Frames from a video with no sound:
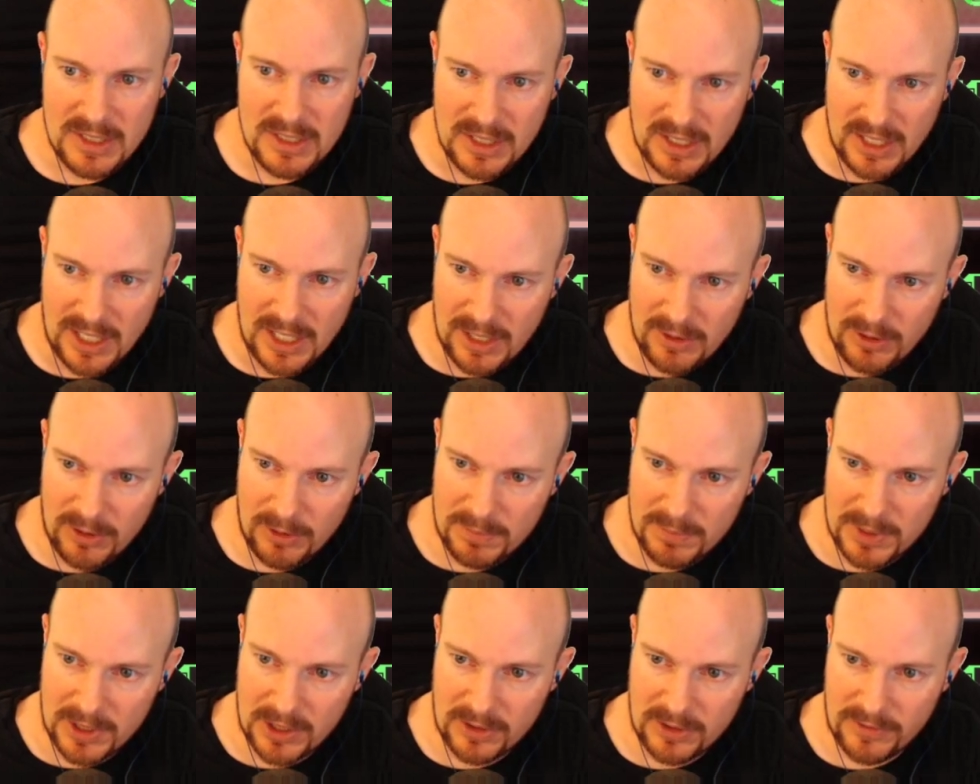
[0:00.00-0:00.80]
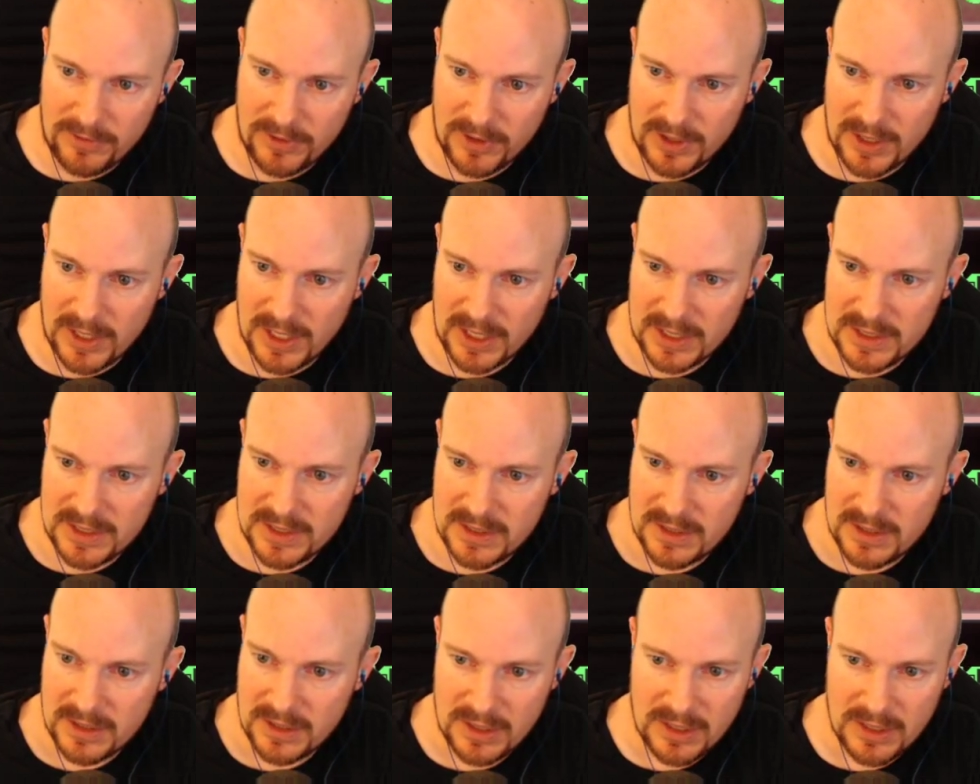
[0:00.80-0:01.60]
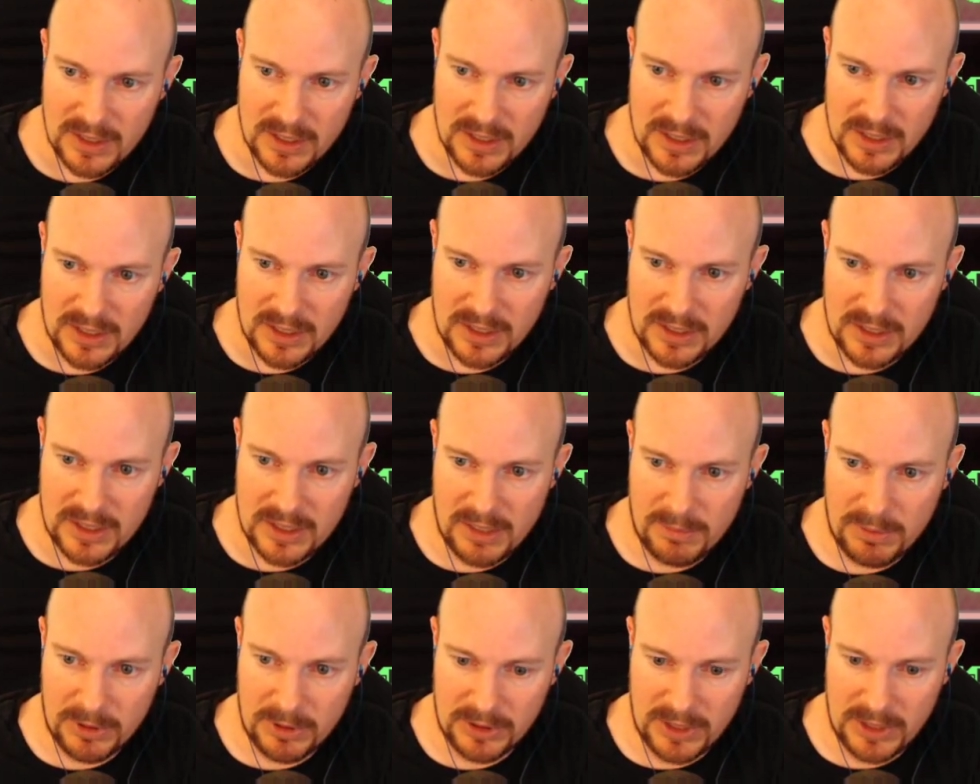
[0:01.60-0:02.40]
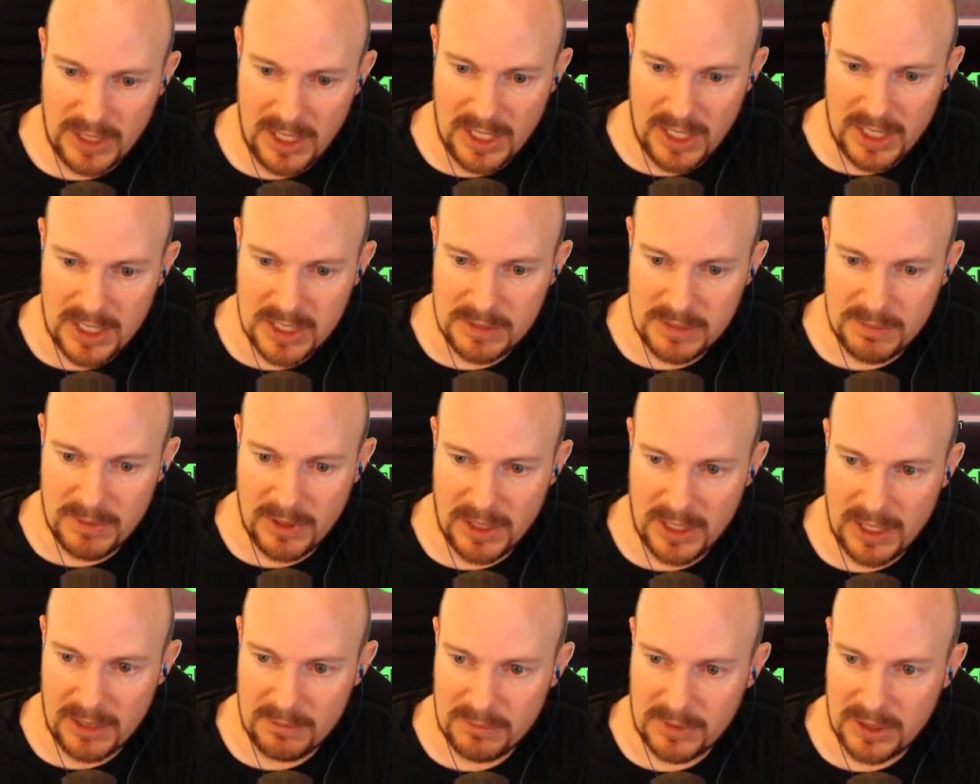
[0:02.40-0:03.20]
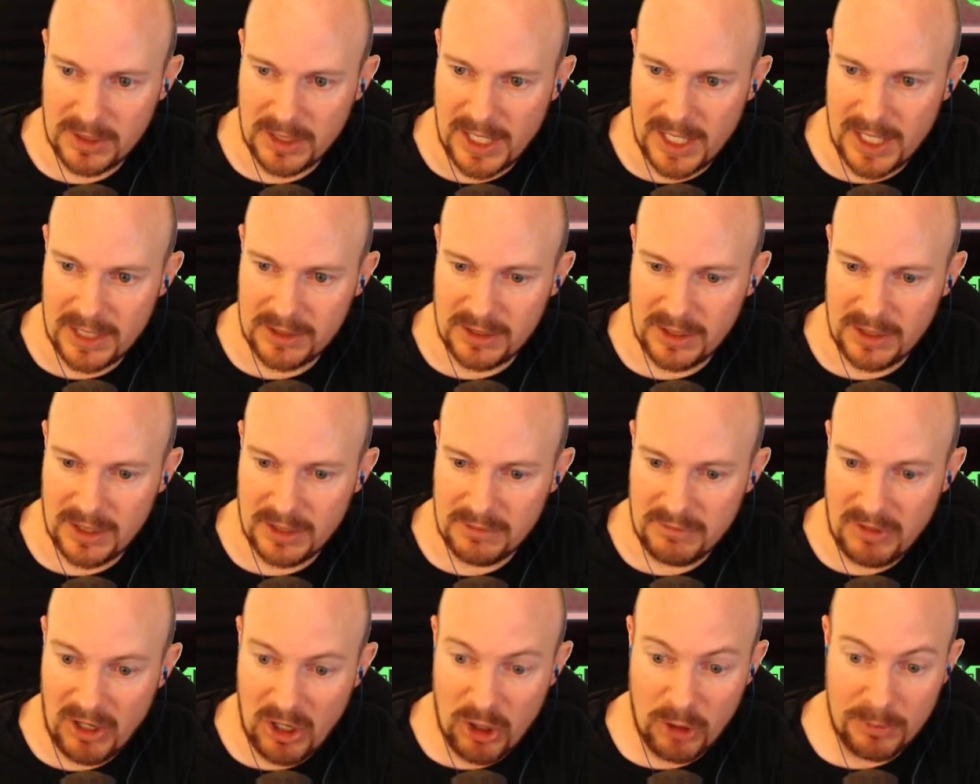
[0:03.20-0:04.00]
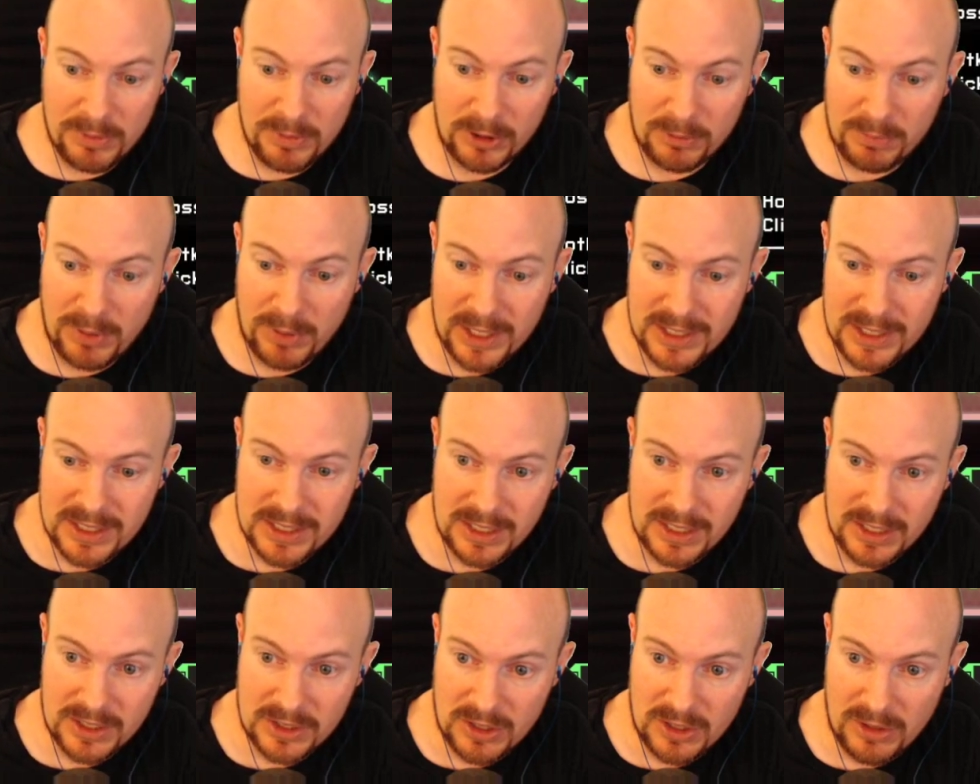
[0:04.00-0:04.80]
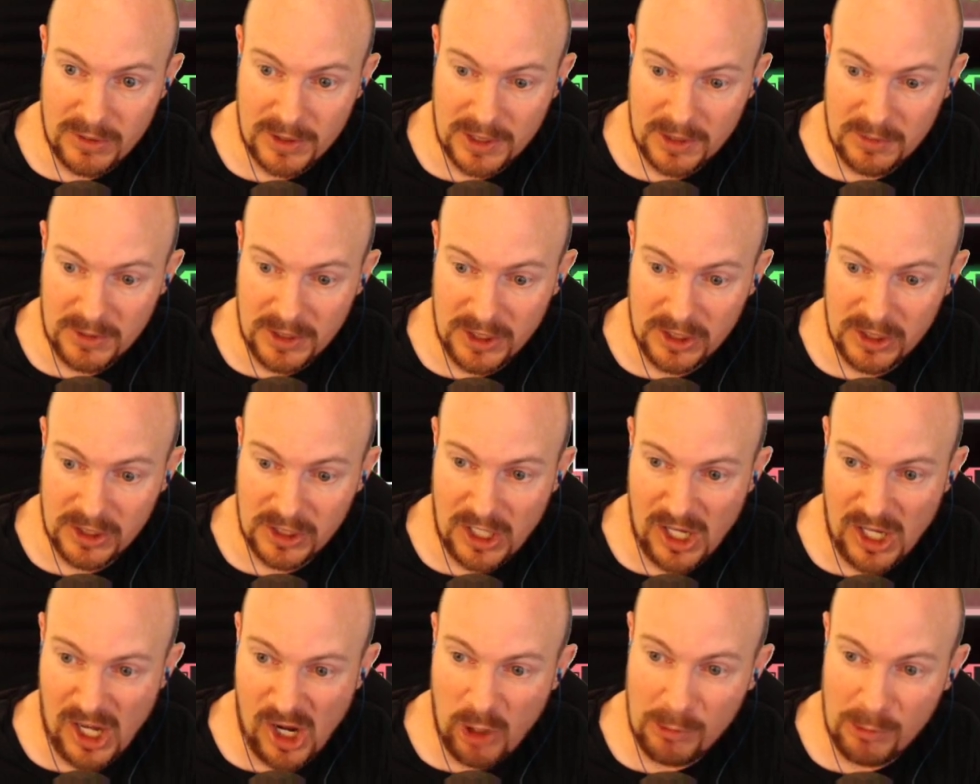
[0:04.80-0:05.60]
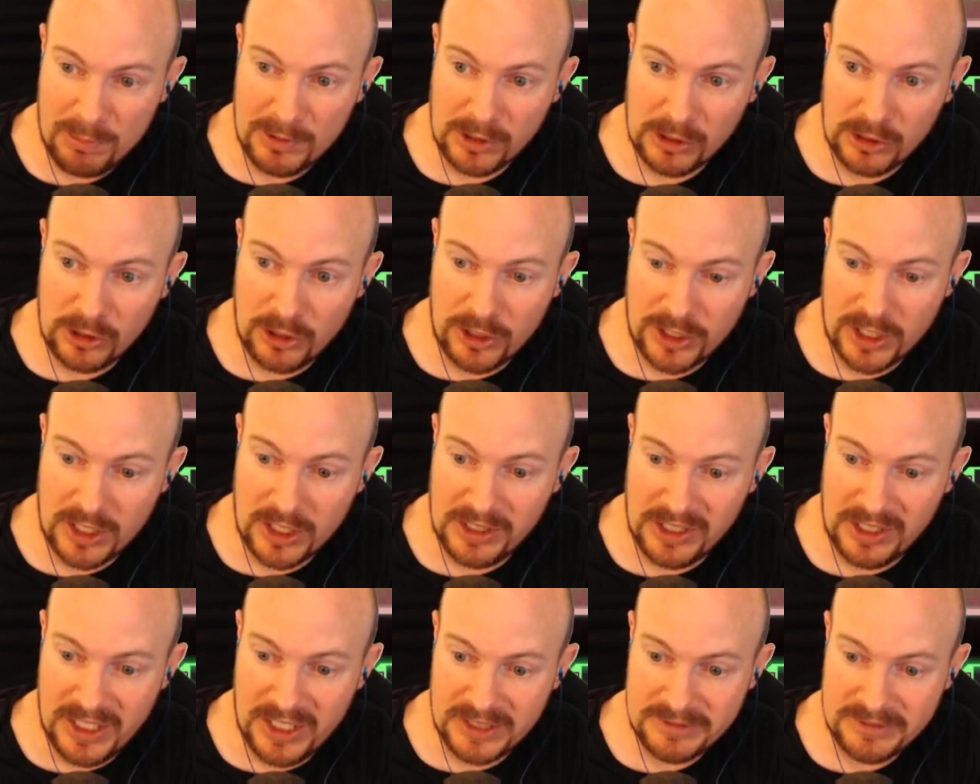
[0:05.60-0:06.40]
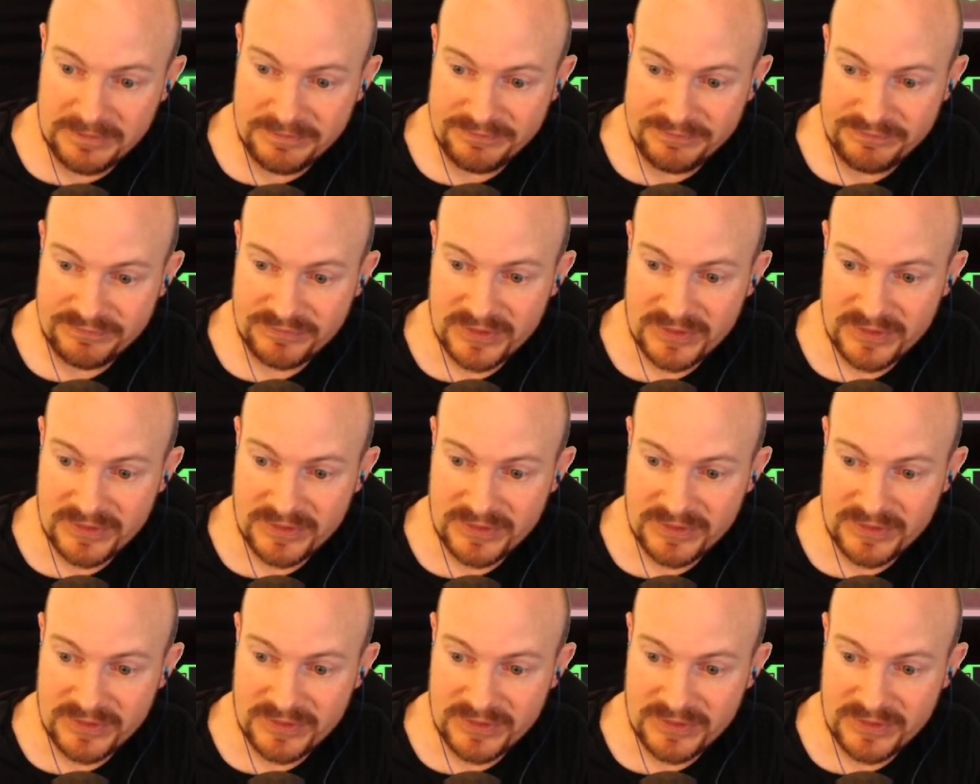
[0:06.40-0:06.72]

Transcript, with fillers: I won't be here for the next couple days, but I'm glad that... I hope your apprenticing is going well. I hope you're learning a lot, and...